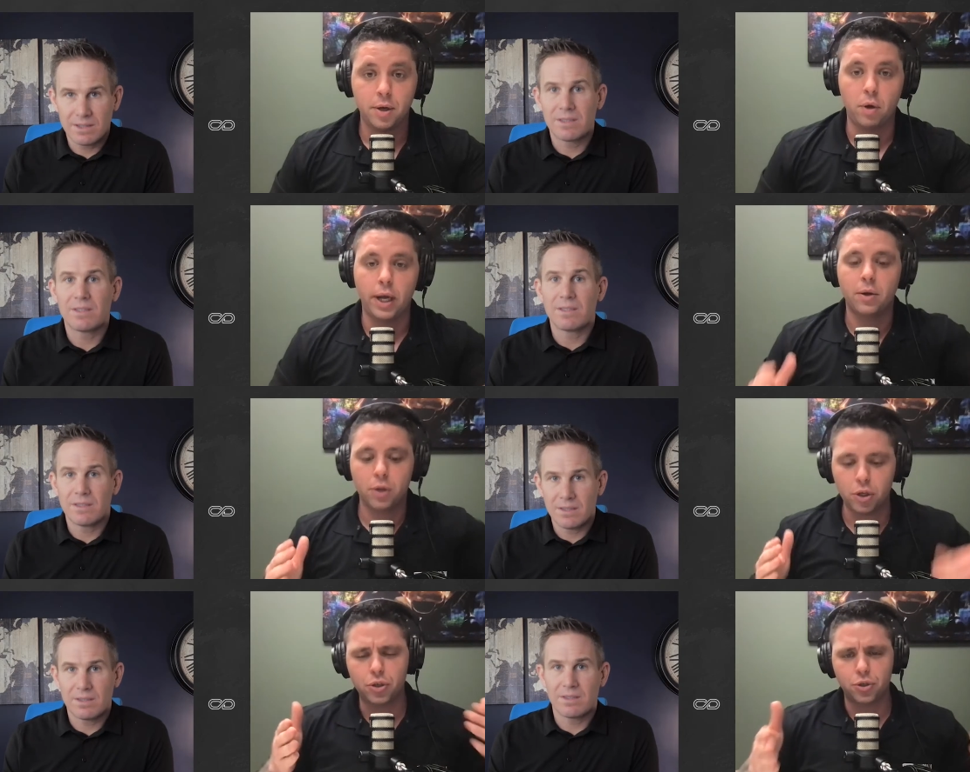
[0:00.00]

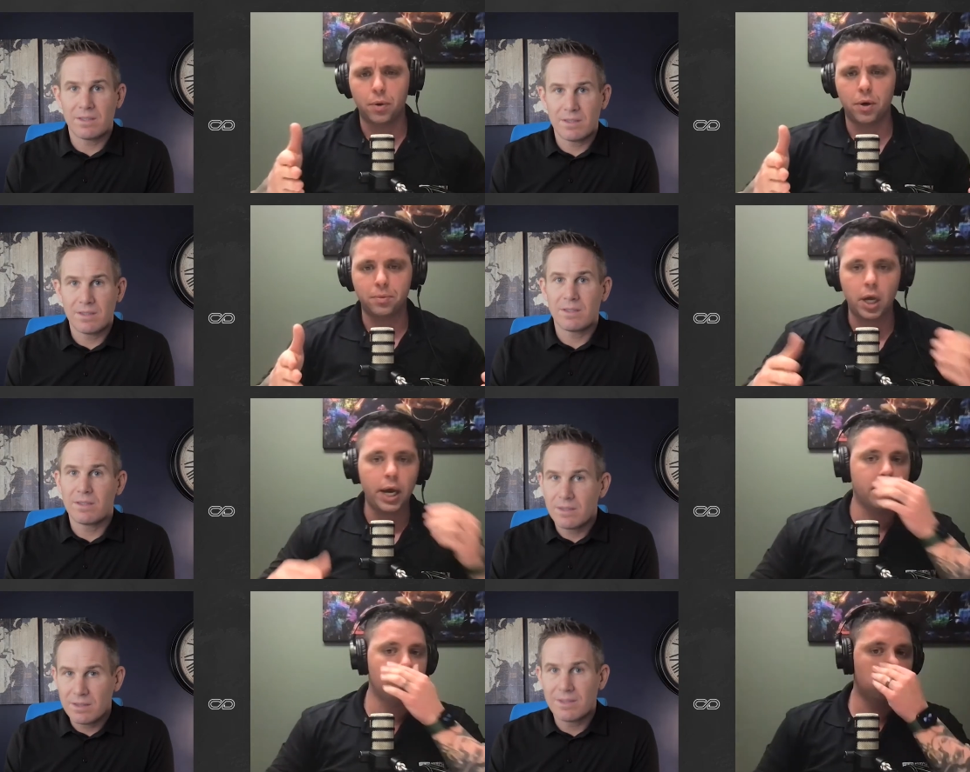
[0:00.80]
Speaker 1: Like, do you see what I'm
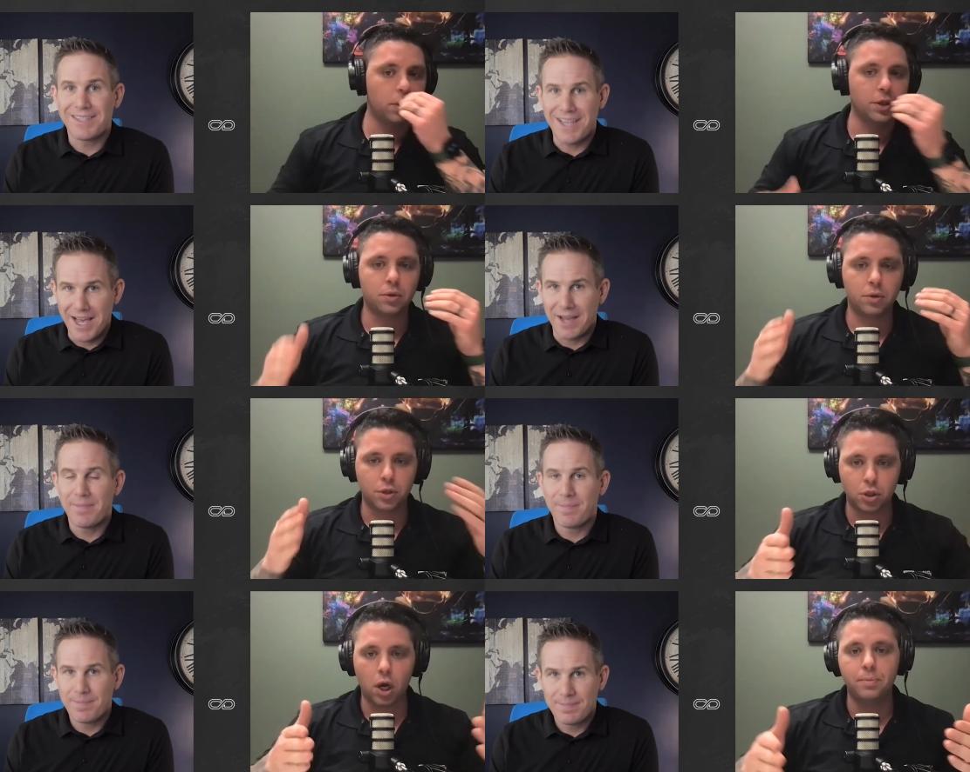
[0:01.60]
saying? The, yeah.
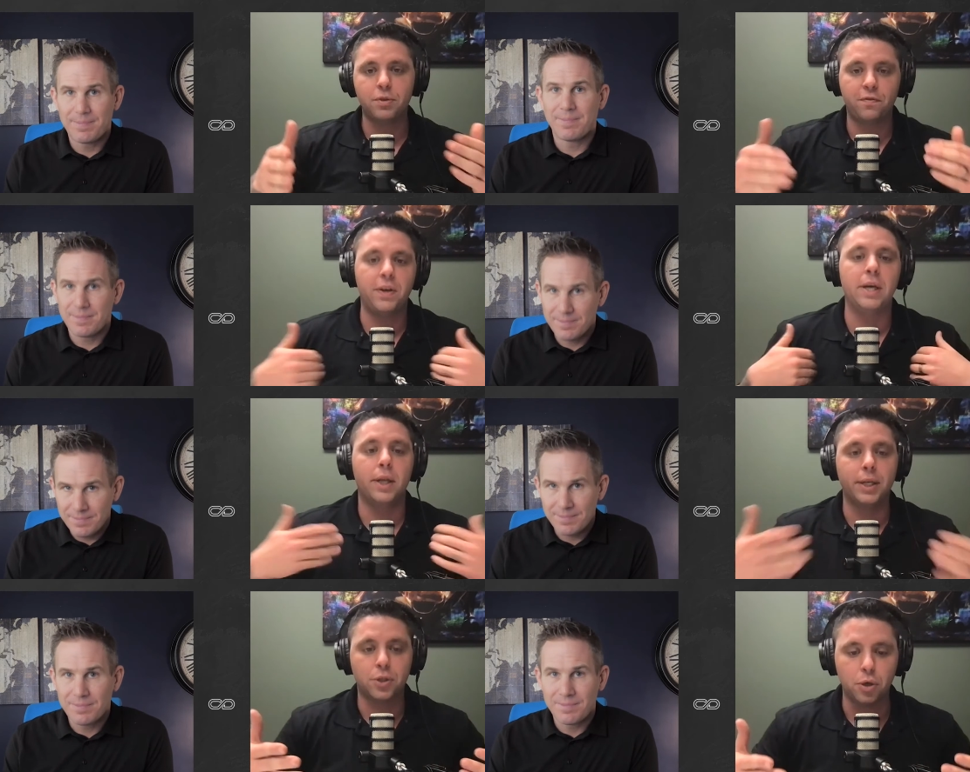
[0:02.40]
the subs
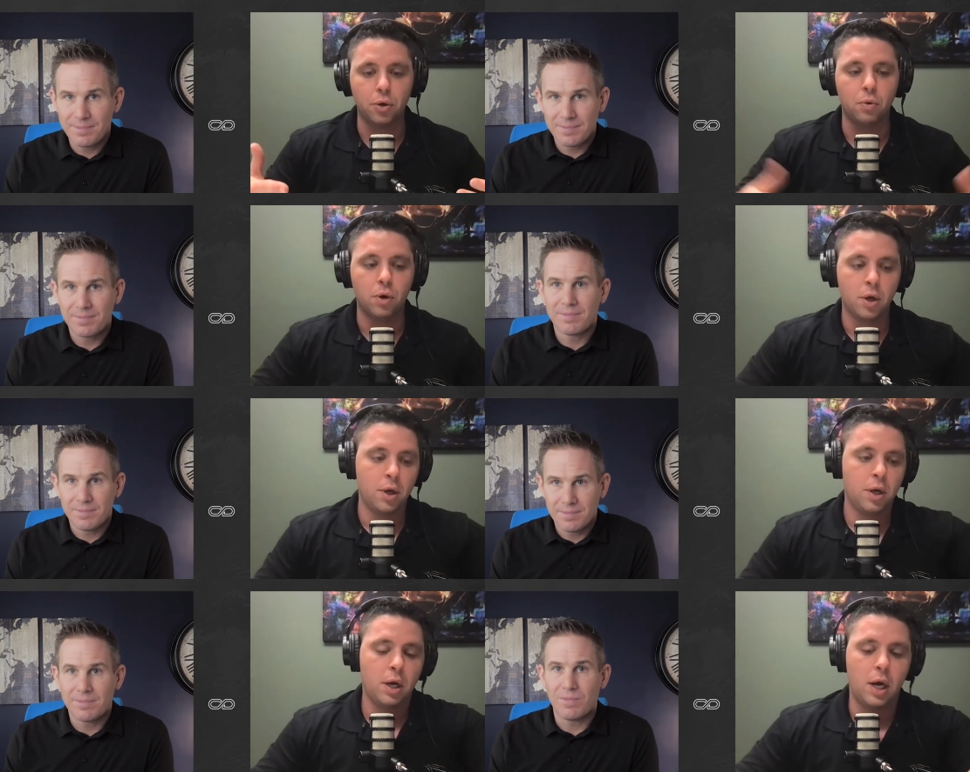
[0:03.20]
feel it too.
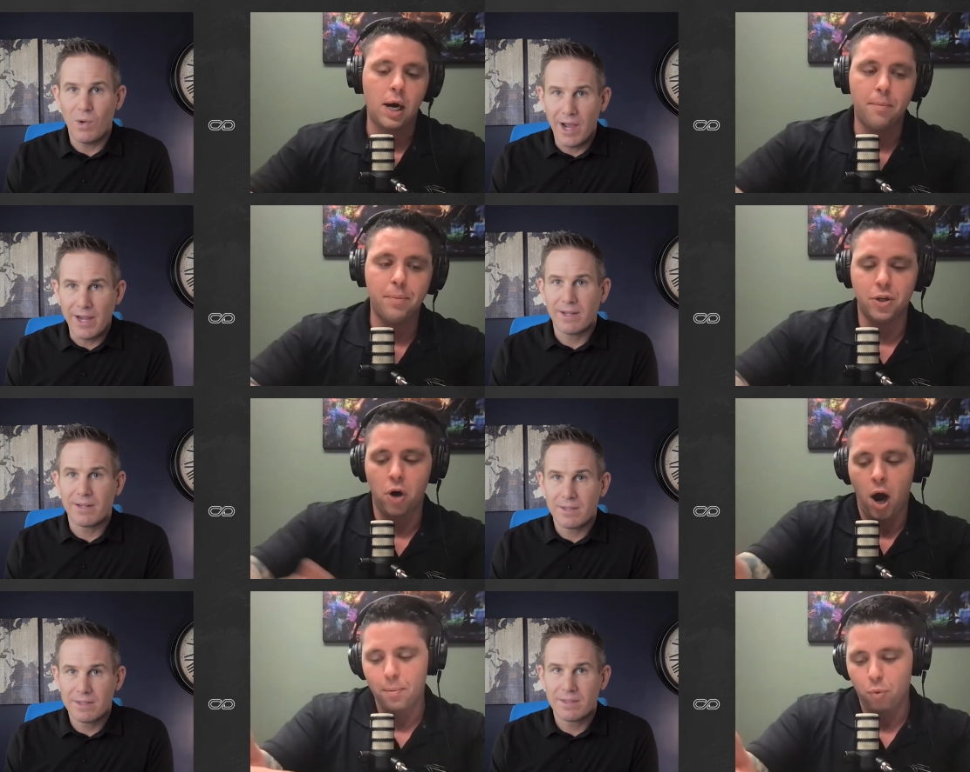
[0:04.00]
Um, right. But
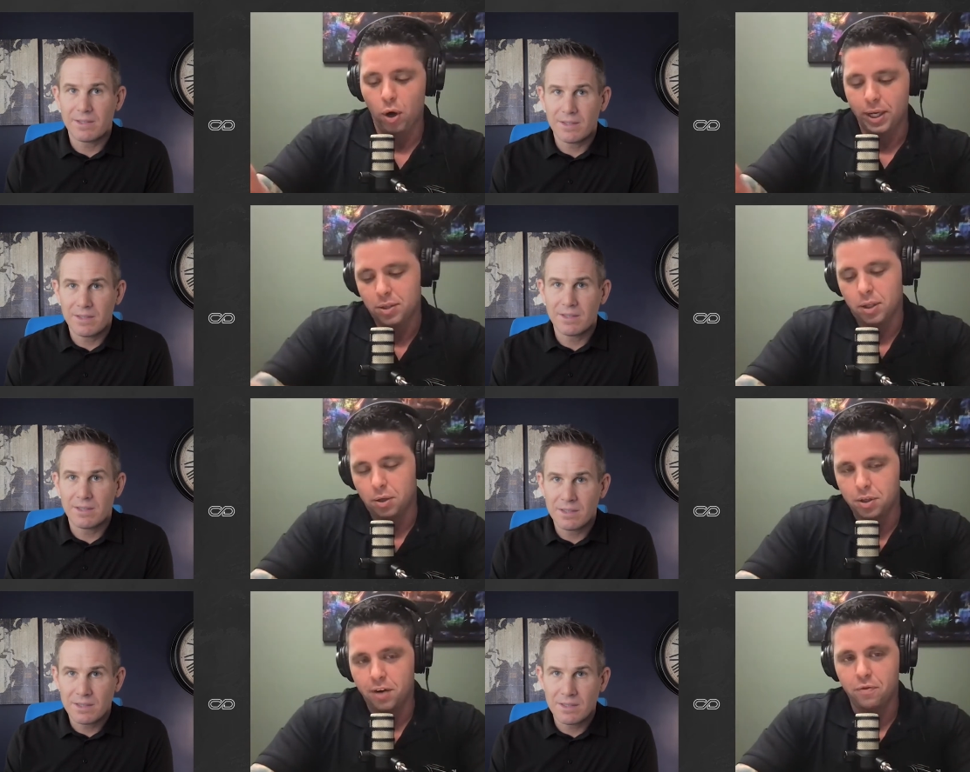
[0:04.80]
their onboarding's a
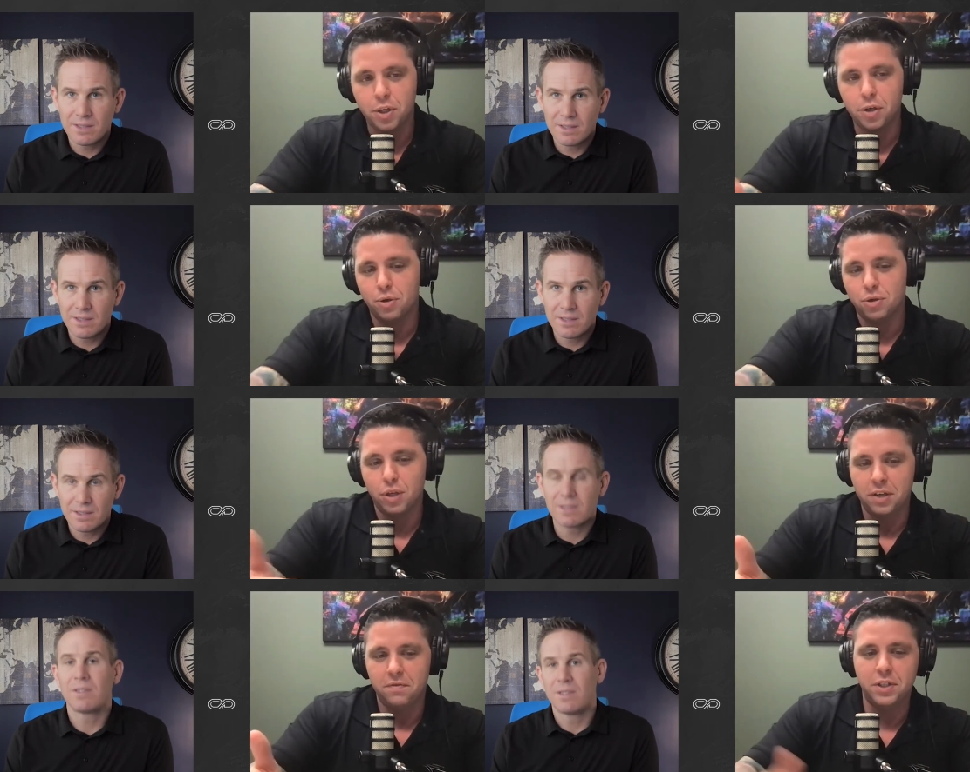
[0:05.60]
little different. You
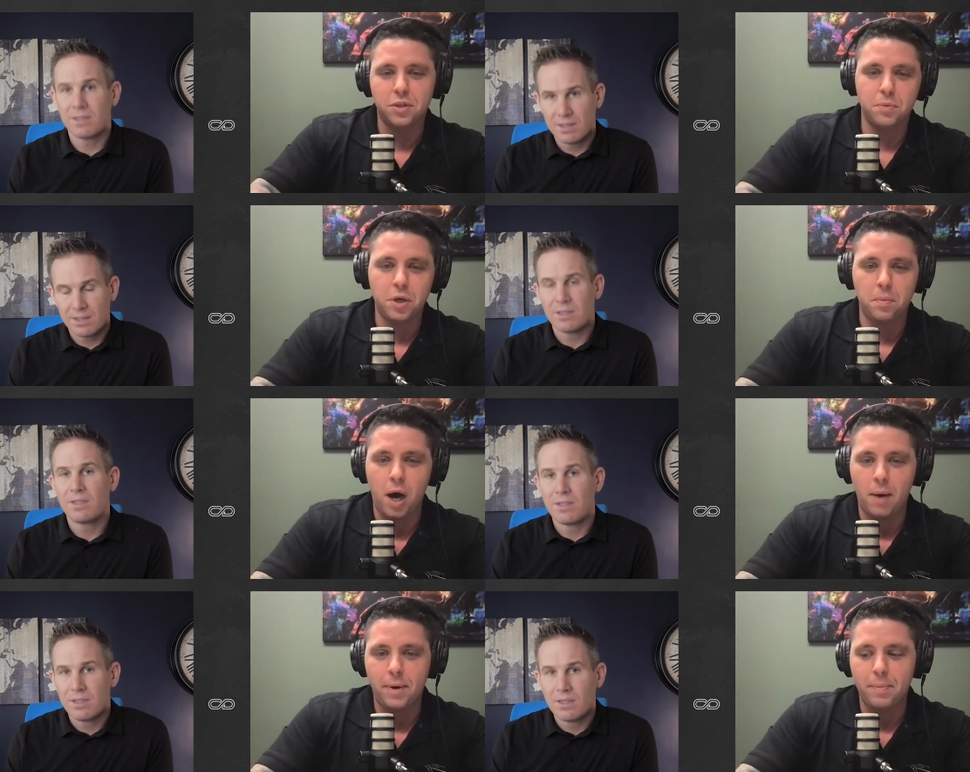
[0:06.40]
usually convince them to
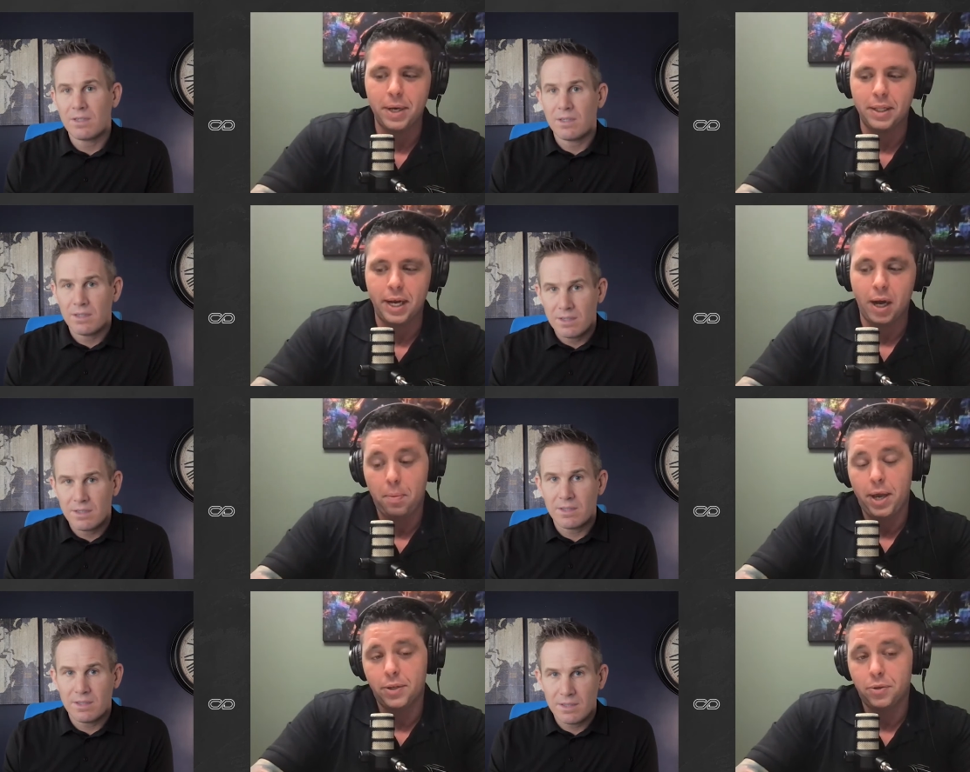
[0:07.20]
come on by being like,
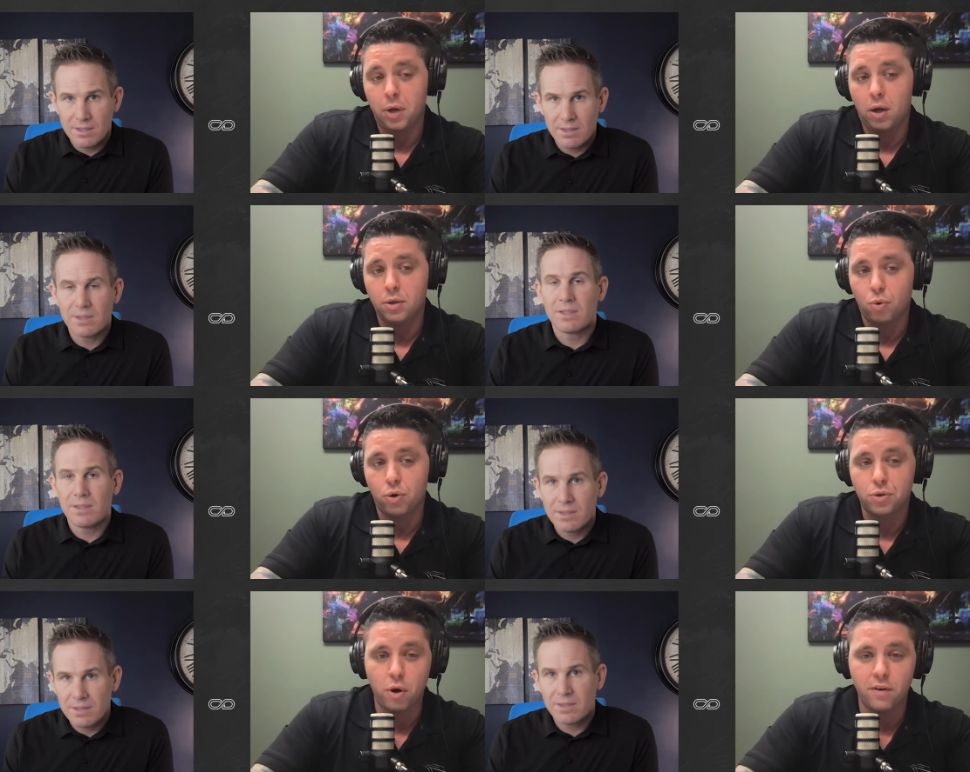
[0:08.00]
"I'll pay you two dollars
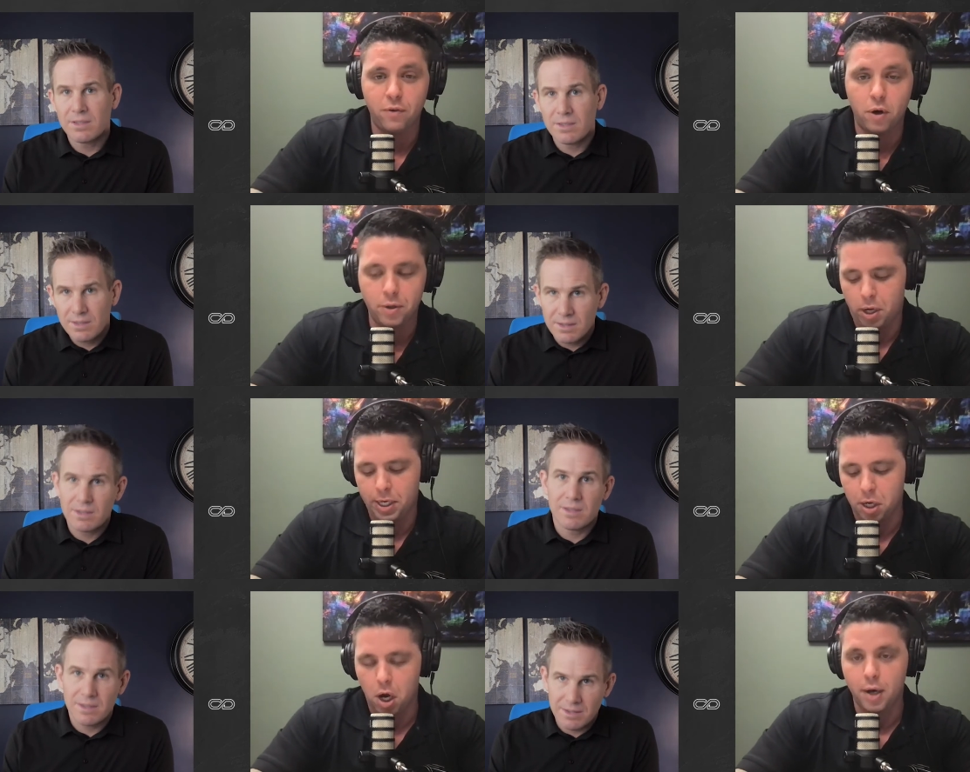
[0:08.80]
more a square foot," and they're
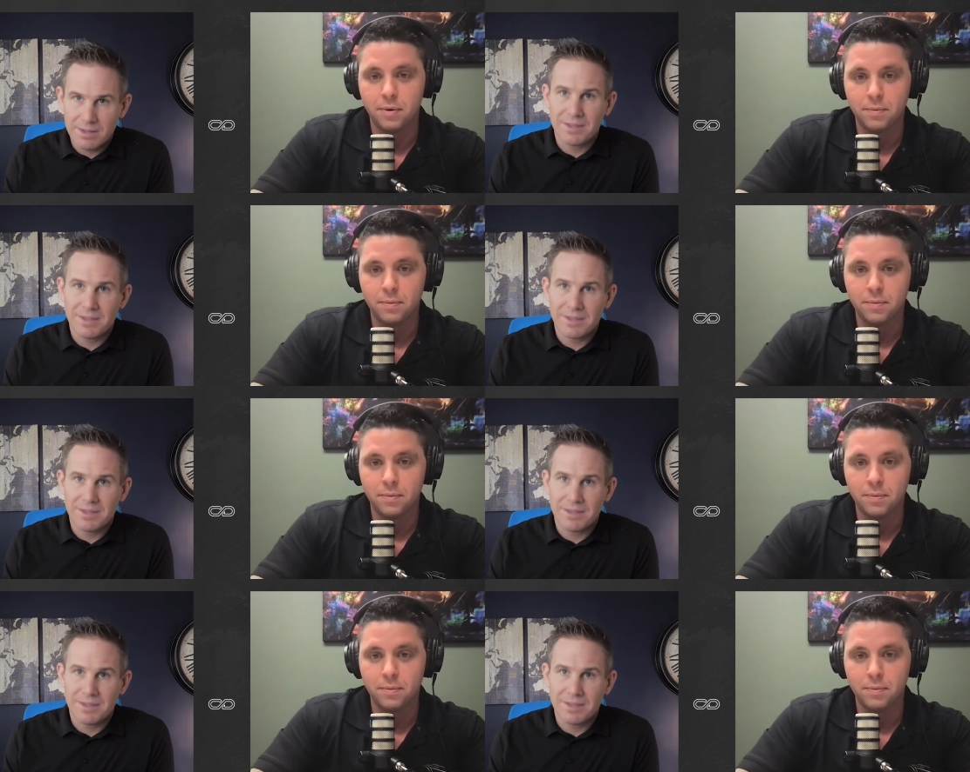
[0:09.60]
like, "Done."